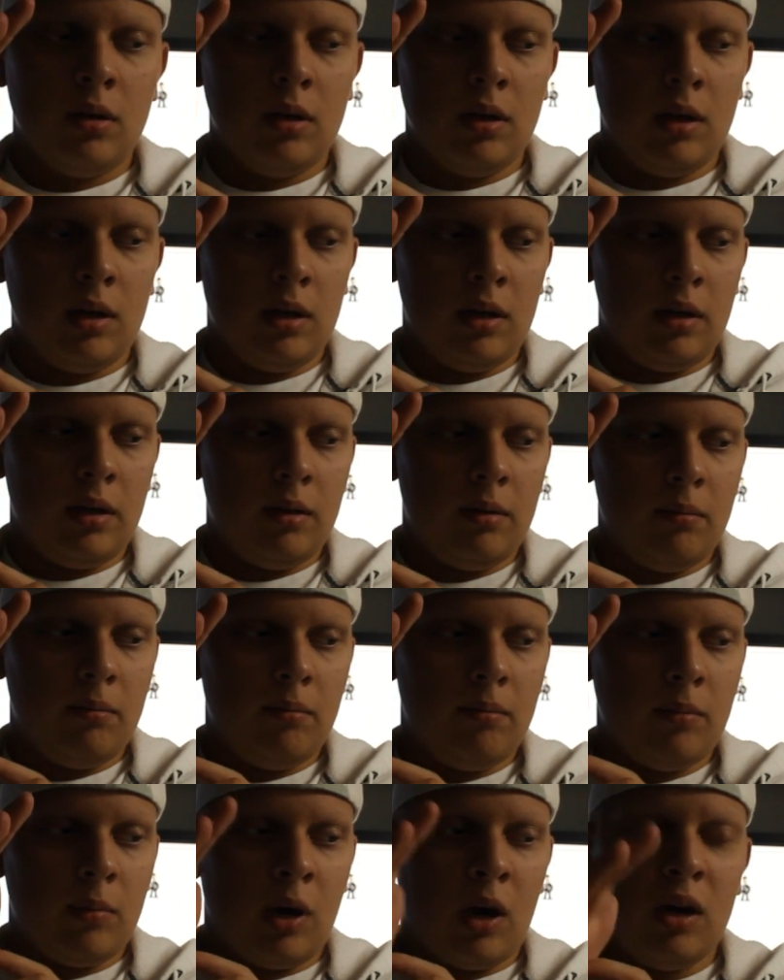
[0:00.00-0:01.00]
um,
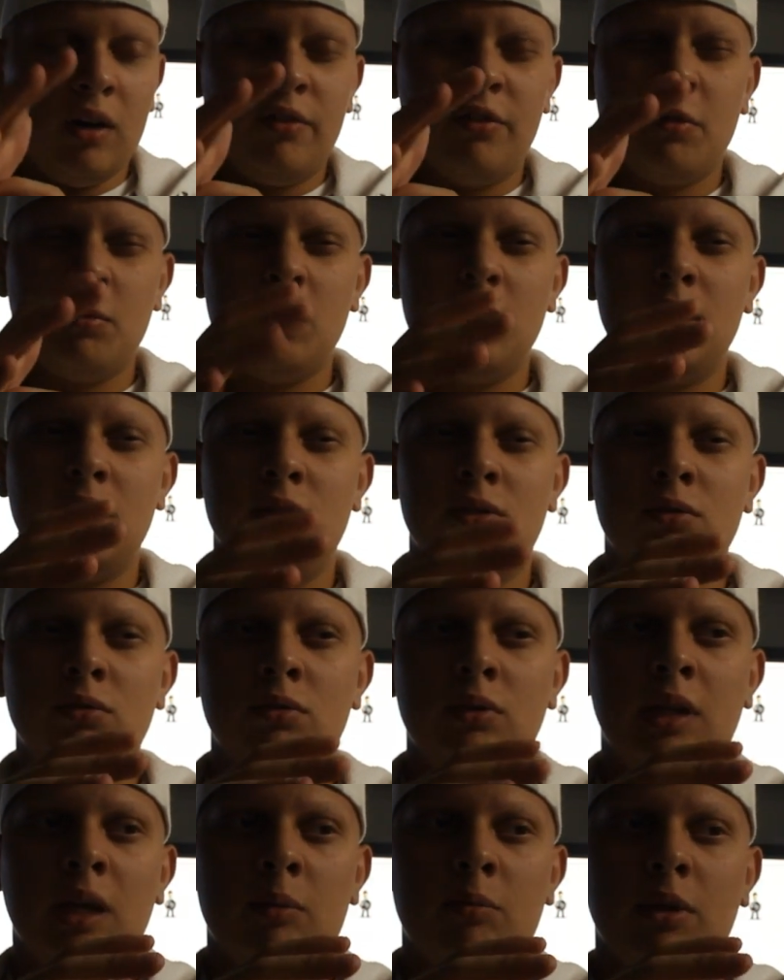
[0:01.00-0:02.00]
hard for me to
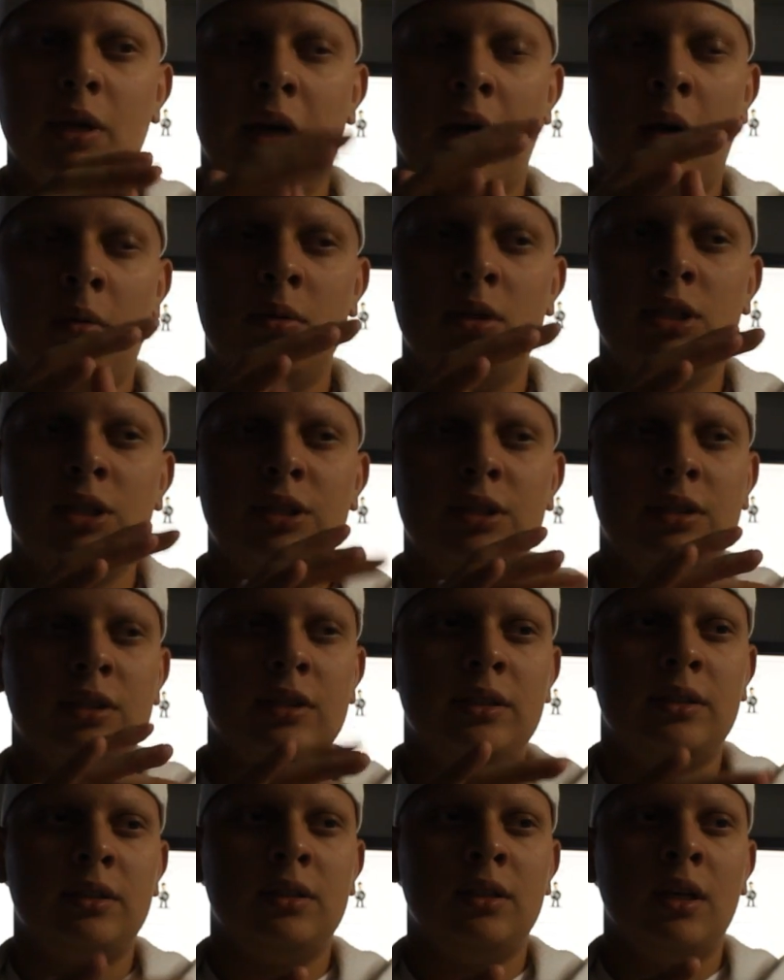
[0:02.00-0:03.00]
do gameplay commentary
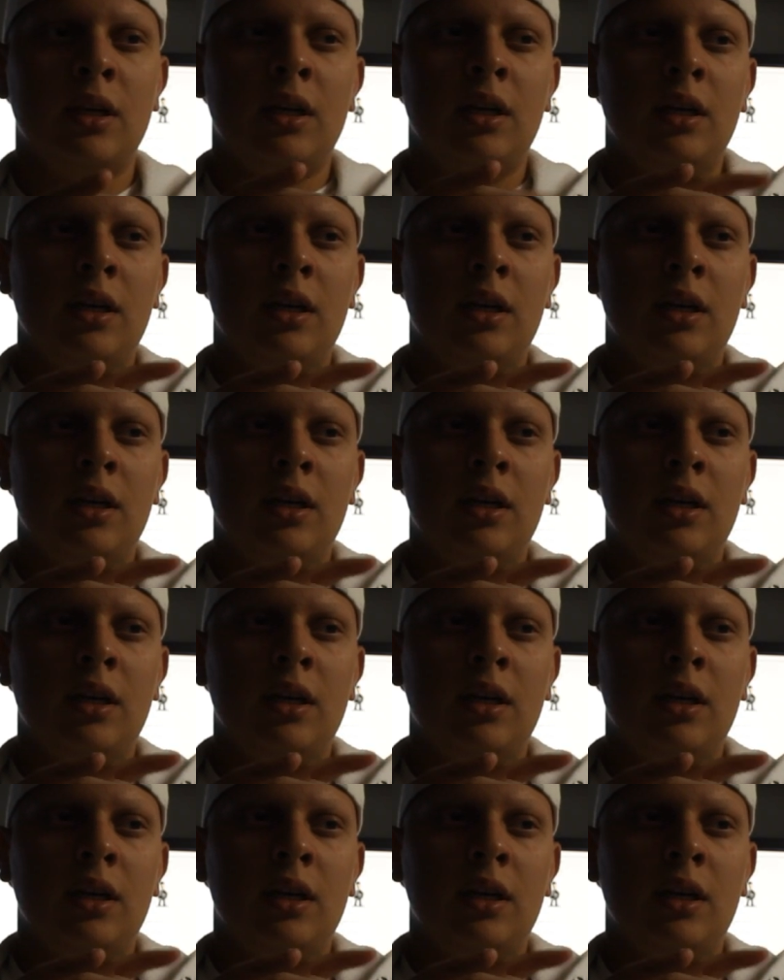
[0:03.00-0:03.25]
because,